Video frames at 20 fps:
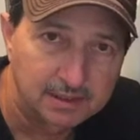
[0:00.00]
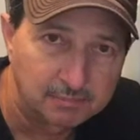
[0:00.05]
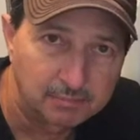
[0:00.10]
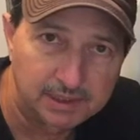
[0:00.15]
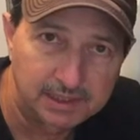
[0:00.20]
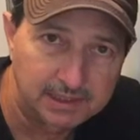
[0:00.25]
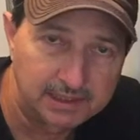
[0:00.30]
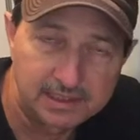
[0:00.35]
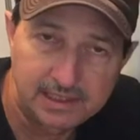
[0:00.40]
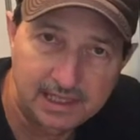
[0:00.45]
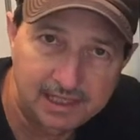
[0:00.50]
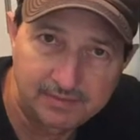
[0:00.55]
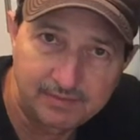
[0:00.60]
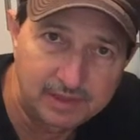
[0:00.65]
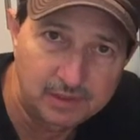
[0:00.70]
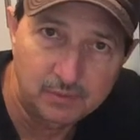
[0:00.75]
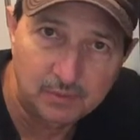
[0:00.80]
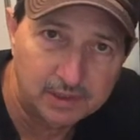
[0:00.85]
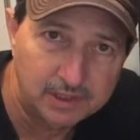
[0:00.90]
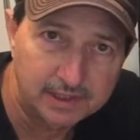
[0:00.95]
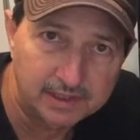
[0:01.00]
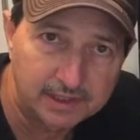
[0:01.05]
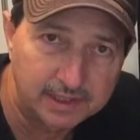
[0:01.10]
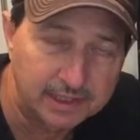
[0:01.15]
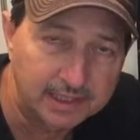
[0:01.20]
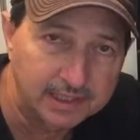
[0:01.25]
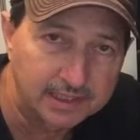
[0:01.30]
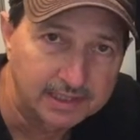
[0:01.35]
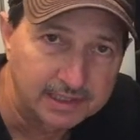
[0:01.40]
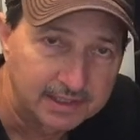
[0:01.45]
Mine didn't have any water in
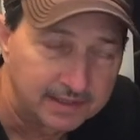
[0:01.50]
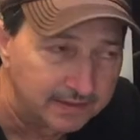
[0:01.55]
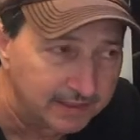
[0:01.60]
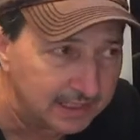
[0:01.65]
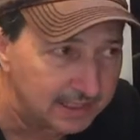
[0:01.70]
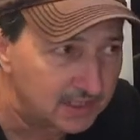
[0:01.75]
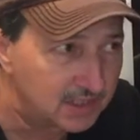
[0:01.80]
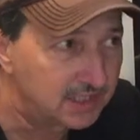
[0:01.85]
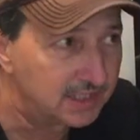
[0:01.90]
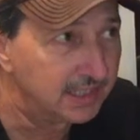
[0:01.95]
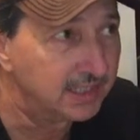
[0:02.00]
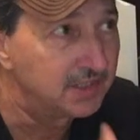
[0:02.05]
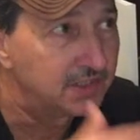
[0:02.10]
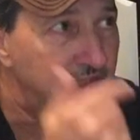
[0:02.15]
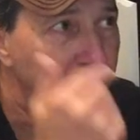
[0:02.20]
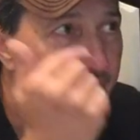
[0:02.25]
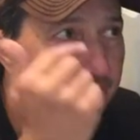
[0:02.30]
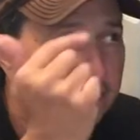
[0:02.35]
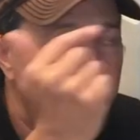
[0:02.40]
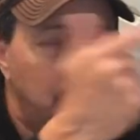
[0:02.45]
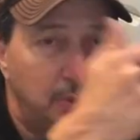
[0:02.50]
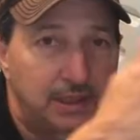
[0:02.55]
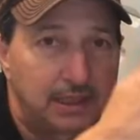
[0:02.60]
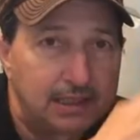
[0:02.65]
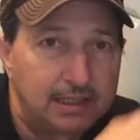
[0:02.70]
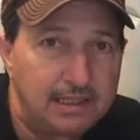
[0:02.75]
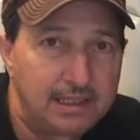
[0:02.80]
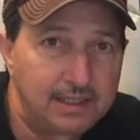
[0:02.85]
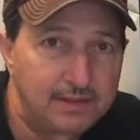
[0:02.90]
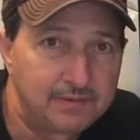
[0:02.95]
it. That sensor is
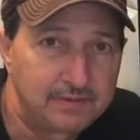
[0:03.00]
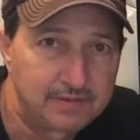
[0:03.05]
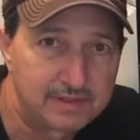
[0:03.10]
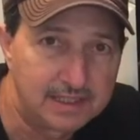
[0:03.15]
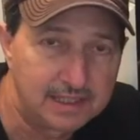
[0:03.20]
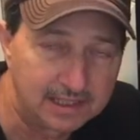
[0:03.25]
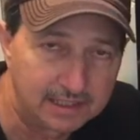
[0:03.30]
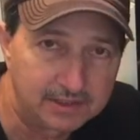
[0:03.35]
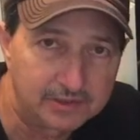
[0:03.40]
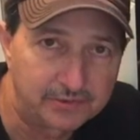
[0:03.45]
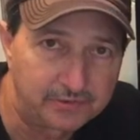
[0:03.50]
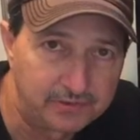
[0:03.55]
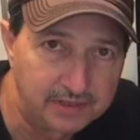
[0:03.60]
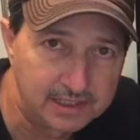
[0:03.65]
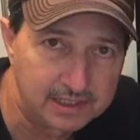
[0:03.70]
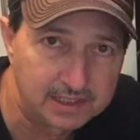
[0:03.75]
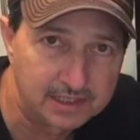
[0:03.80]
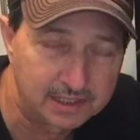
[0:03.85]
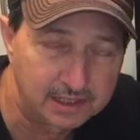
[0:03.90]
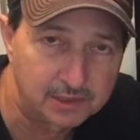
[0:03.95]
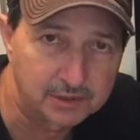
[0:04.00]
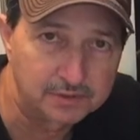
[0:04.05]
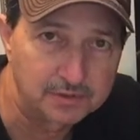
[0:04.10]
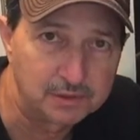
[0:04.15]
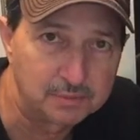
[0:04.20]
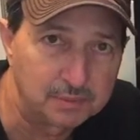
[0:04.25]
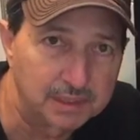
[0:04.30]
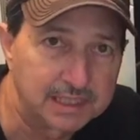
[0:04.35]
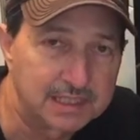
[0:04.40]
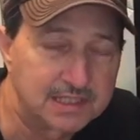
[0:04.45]
what gives the LC code
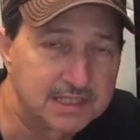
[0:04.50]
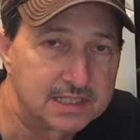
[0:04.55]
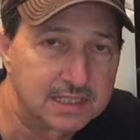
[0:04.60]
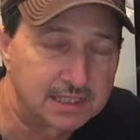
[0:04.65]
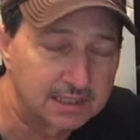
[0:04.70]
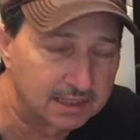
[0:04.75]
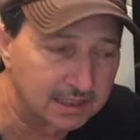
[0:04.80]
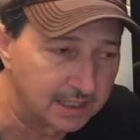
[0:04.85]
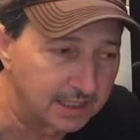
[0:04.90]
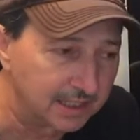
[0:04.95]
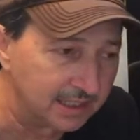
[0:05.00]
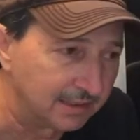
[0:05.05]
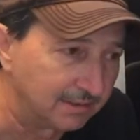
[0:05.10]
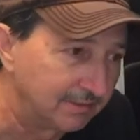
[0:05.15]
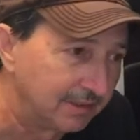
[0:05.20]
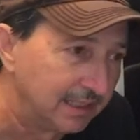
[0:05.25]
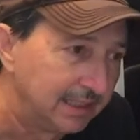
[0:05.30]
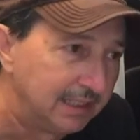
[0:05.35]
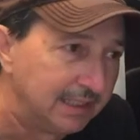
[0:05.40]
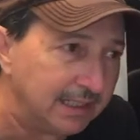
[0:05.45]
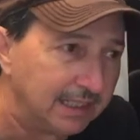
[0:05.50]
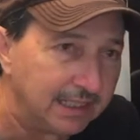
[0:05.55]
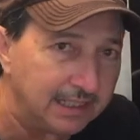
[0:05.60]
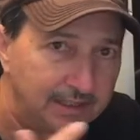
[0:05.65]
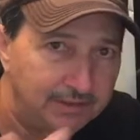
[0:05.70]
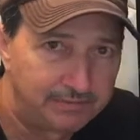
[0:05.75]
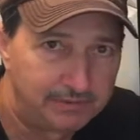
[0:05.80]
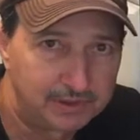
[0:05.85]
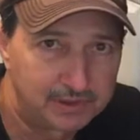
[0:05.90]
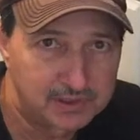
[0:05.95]
you might see a lot of, and
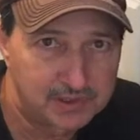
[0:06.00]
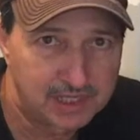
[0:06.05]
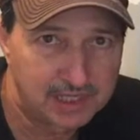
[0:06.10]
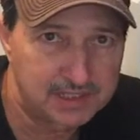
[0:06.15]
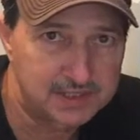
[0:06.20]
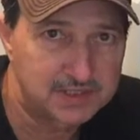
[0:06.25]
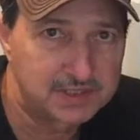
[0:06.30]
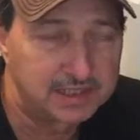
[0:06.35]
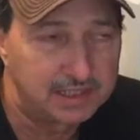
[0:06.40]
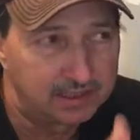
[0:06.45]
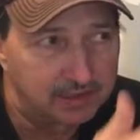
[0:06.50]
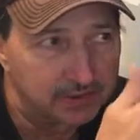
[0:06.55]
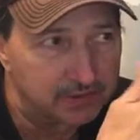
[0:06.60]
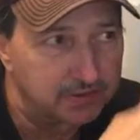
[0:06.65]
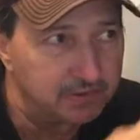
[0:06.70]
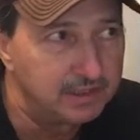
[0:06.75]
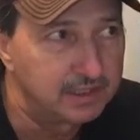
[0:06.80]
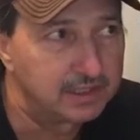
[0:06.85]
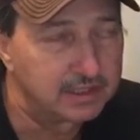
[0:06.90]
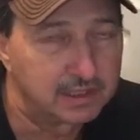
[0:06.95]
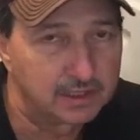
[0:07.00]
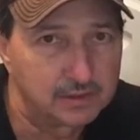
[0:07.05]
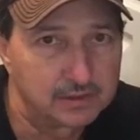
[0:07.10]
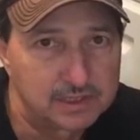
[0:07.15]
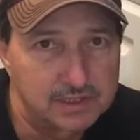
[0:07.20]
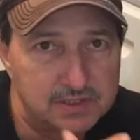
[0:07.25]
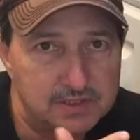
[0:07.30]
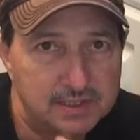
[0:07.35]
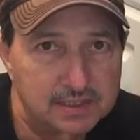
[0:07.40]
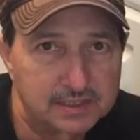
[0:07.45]
if yours has the LC code,
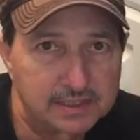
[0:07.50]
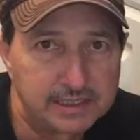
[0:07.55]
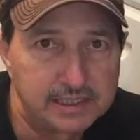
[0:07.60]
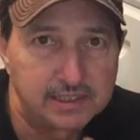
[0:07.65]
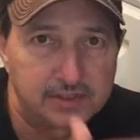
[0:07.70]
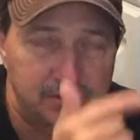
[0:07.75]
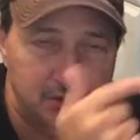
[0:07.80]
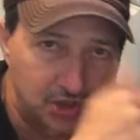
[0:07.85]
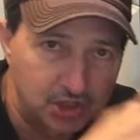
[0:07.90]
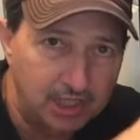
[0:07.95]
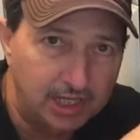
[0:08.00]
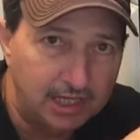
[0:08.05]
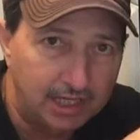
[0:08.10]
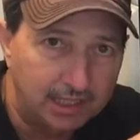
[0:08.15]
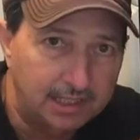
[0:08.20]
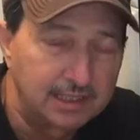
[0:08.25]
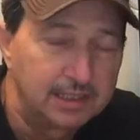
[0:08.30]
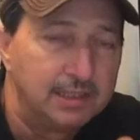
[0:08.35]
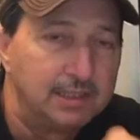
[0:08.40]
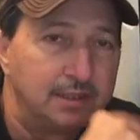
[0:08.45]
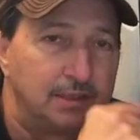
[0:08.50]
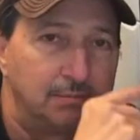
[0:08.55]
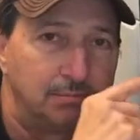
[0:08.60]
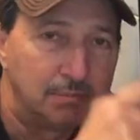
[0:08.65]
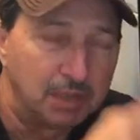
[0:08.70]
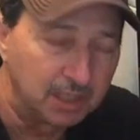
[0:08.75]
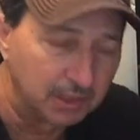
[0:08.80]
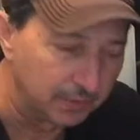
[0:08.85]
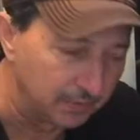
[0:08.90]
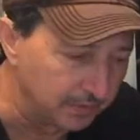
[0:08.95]
it's the leak check
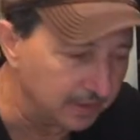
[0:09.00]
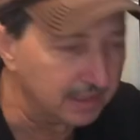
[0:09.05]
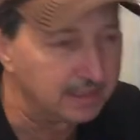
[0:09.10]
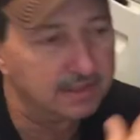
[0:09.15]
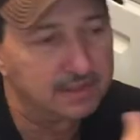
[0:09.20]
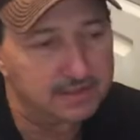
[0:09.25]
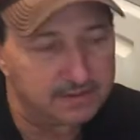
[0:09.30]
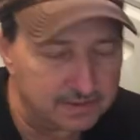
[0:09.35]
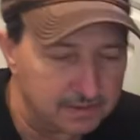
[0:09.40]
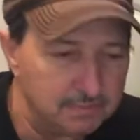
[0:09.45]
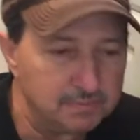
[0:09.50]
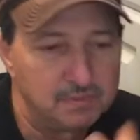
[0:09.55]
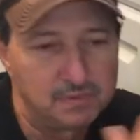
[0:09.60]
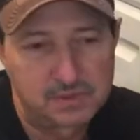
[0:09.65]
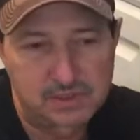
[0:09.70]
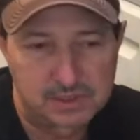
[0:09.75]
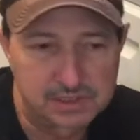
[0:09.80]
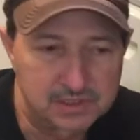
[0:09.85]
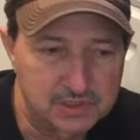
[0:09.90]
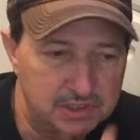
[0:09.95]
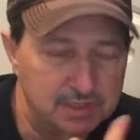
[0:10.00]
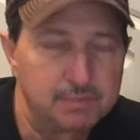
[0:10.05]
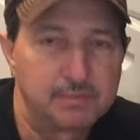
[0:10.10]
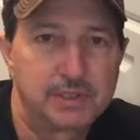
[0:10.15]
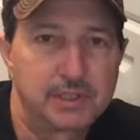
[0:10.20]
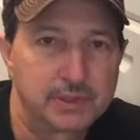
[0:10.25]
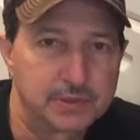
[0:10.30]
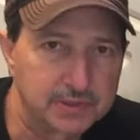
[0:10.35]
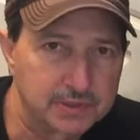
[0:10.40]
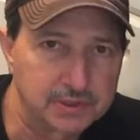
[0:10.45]
mode that the system
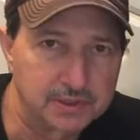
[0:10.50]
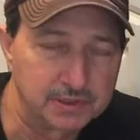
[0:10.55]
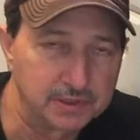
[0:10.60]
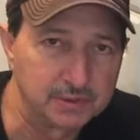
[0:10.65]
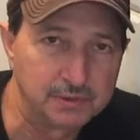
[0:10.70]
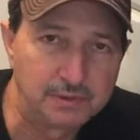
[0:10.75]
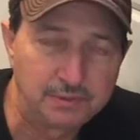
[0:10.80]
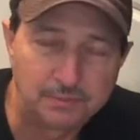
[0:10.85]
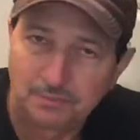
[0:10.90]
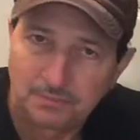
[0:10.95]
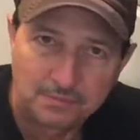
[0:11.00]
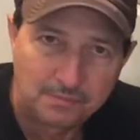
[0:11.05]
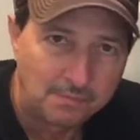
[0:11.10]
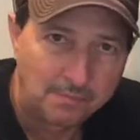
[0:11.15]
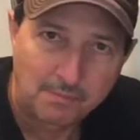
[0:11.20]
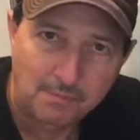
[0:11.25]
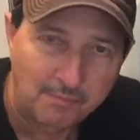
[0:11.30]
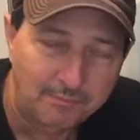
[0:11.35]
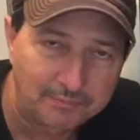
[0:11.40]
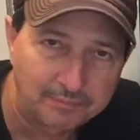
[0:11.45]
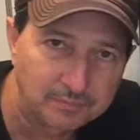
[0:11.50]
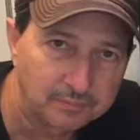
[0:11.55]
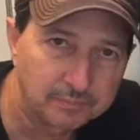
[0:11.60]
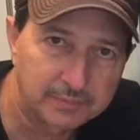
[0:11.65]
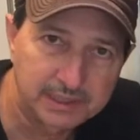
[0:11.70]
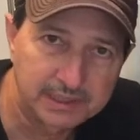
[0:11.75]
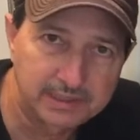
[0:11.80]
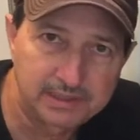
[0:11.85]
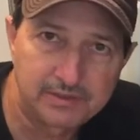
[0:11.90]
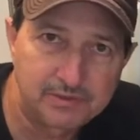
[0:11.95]
goes through.
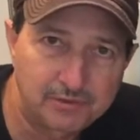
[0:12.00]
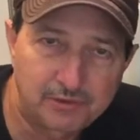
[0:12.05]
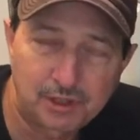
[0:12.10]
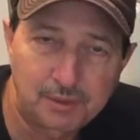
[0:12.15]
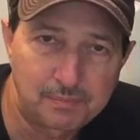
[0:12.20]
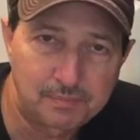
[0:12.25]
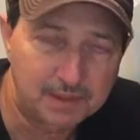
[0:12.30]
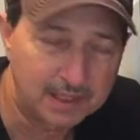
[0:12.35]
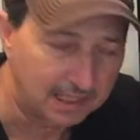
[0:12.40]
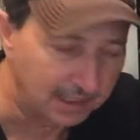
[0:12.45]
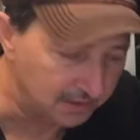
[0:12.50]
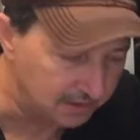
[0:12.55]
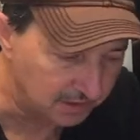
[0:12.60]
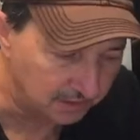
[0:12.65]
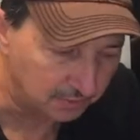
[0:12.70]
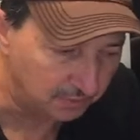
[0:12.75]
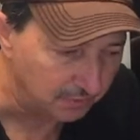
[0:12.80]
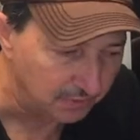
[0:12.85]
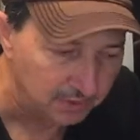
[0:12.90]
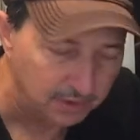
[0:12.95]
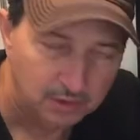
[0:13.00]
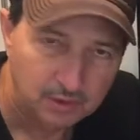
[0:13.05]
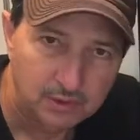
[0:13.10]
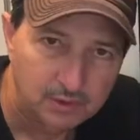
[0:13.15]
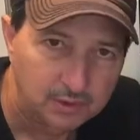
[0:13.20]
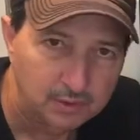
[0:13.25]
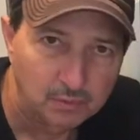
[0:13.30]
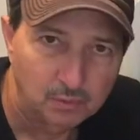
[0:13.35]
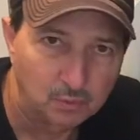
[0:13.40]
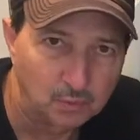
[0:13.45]
Mine didn't trip that, so
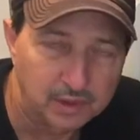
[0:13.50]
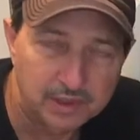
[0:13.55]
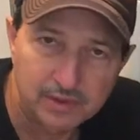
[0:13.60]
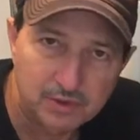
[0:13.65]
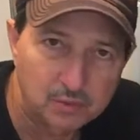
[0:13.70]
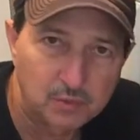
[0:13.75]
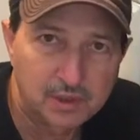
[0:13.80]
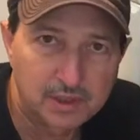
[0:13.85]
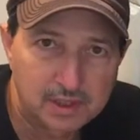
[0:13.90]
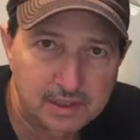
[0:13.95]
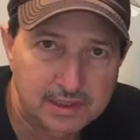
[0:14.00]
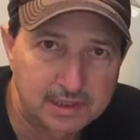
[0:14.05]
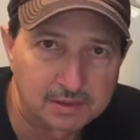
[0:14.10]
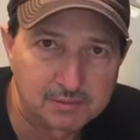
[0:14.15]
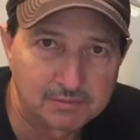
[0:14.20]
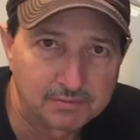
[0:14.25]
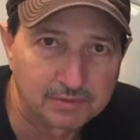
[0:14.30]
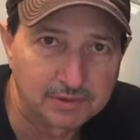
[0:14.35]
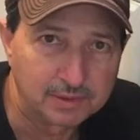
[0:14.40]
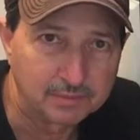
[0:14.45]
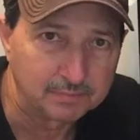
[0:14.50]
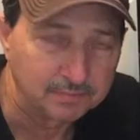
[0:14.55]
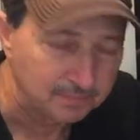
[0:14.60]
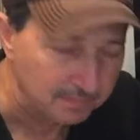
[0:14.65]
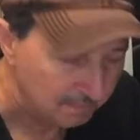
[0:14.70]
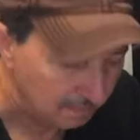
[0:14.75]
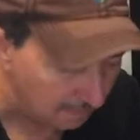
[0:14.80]
where did the water come from?